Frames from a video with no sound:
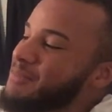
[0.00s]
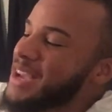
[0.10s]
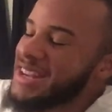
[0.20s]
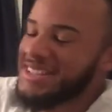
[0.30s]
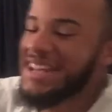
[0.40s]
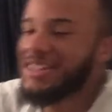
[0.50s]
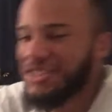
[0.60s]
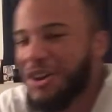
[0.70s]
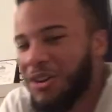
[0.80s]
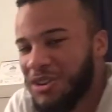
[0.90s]
Making us think the
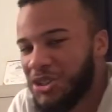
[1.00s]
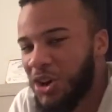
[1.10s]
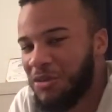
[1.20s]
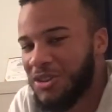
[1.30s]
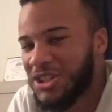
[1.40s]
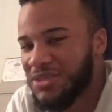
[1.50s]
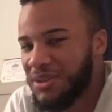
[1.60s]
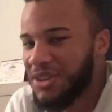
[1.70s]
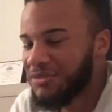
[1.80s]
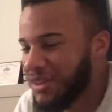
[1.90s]
song is over just for you to